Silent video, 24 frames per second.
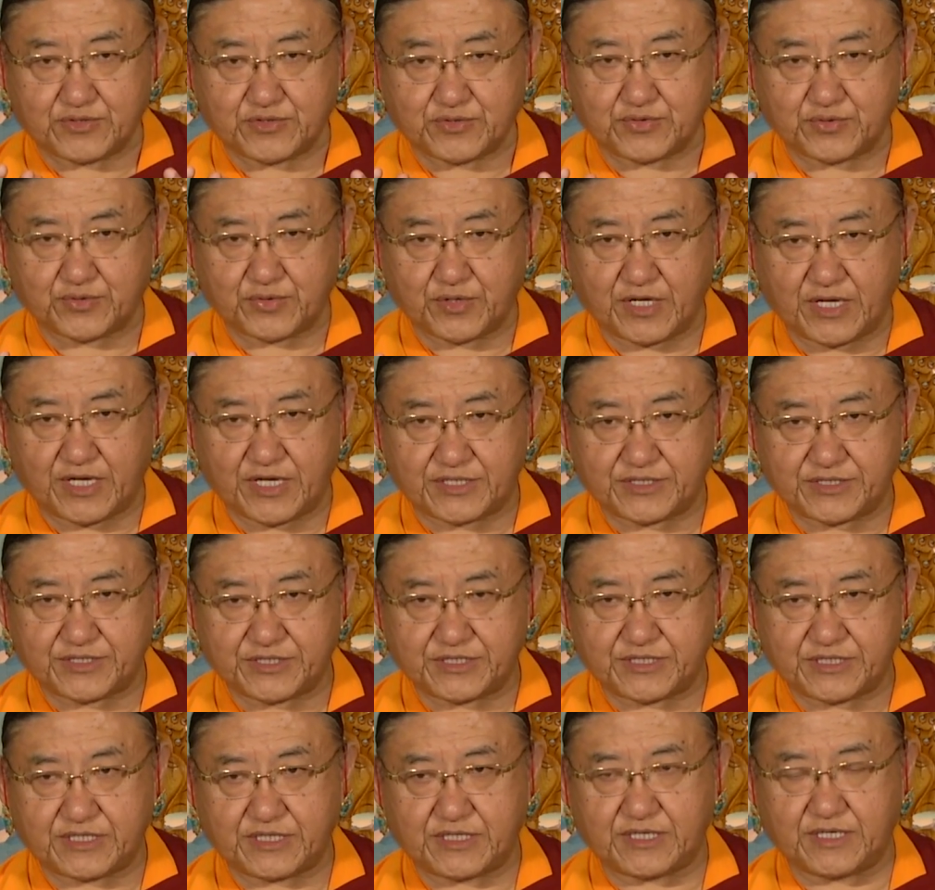to
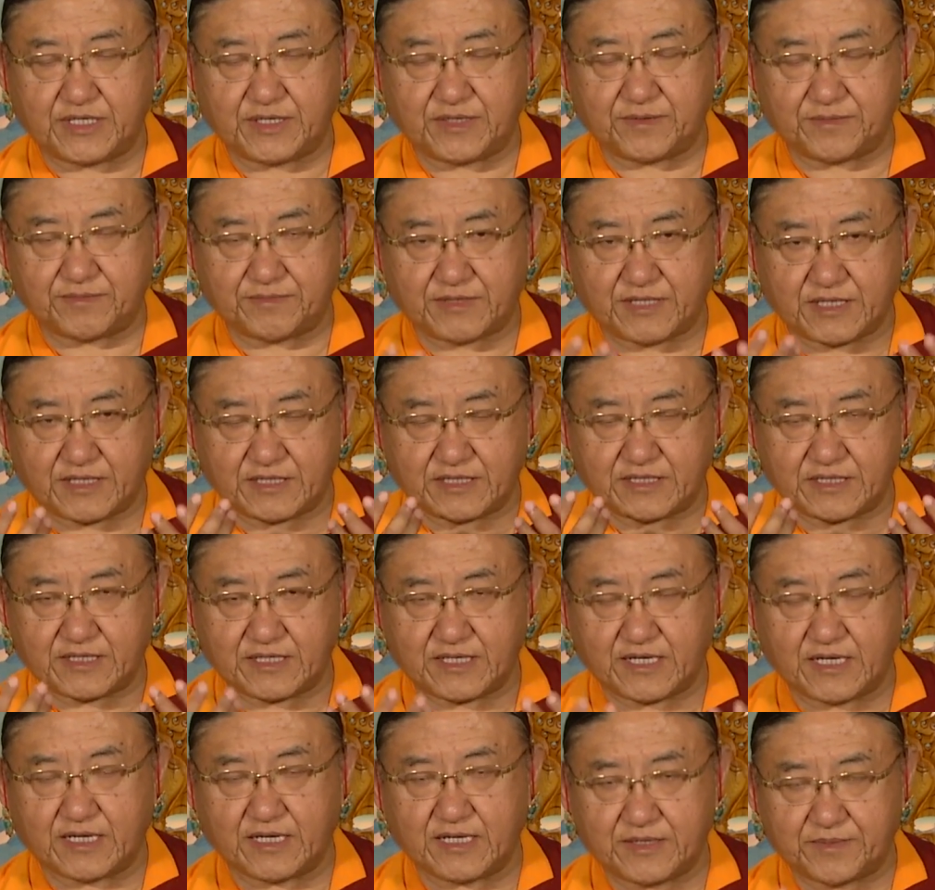achieve the
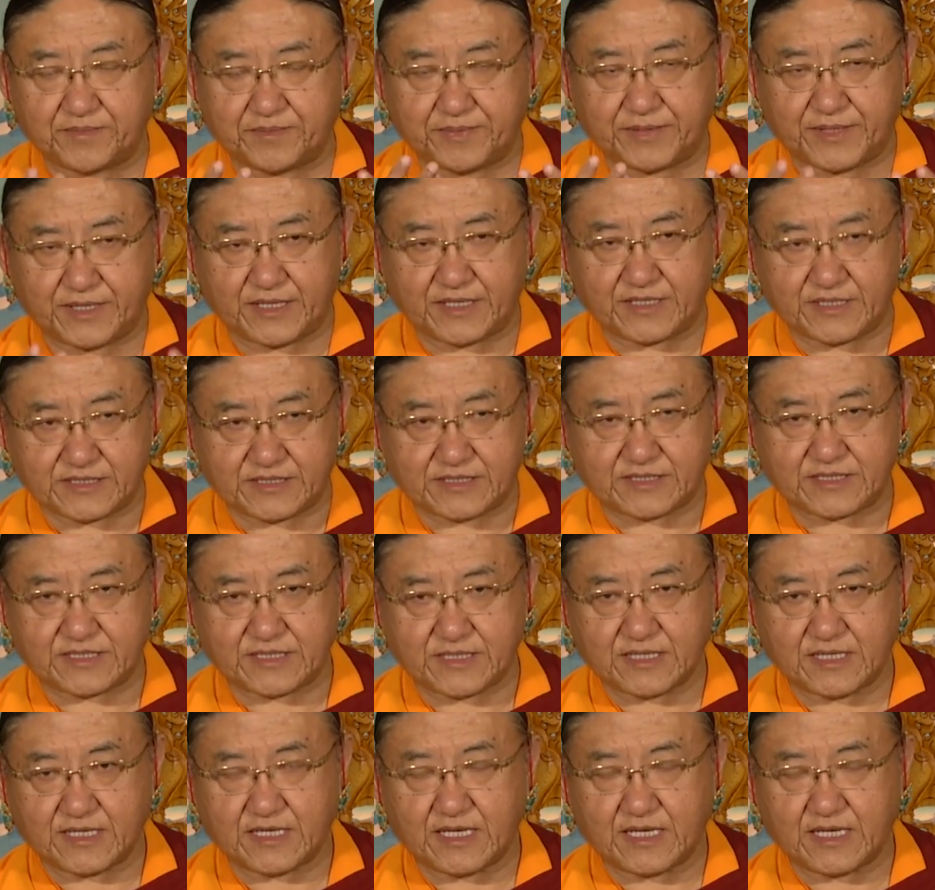real peace